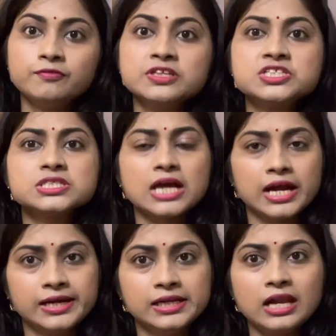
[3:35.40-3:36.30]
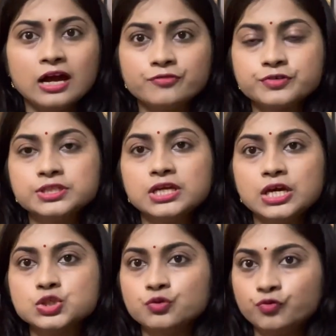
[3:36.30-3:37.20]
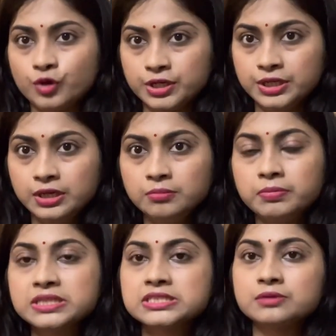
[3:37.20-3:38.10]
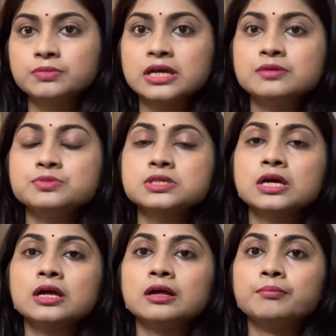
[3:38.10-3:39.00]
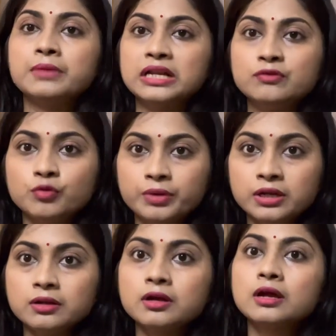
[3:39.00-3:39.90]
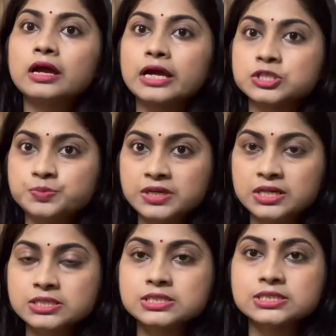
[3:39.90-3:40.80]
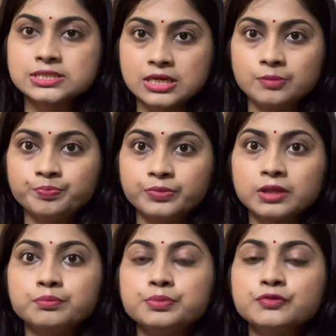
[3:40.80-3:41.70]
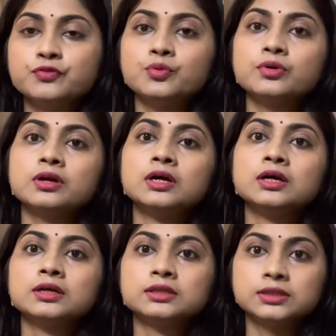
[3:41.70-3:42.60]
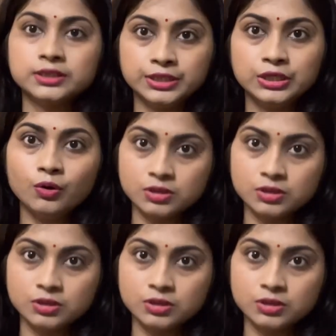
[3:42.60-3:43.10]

which is ideal after the age of 40, but sometimes many women experience the same before 30